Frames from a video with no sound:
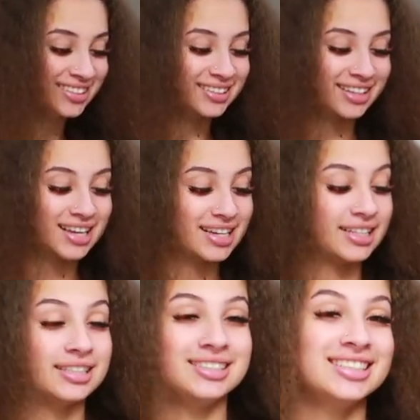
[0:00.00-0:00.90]

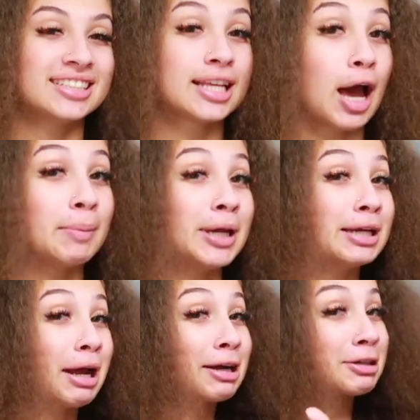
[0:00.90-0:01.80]
She just got me
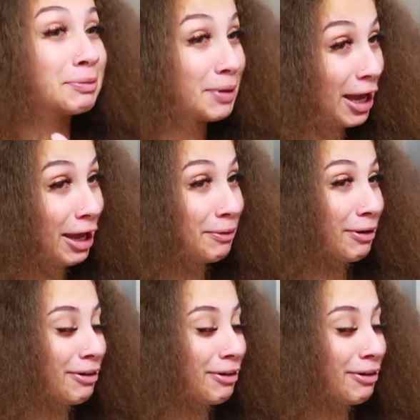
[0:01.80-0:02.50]
a compliment.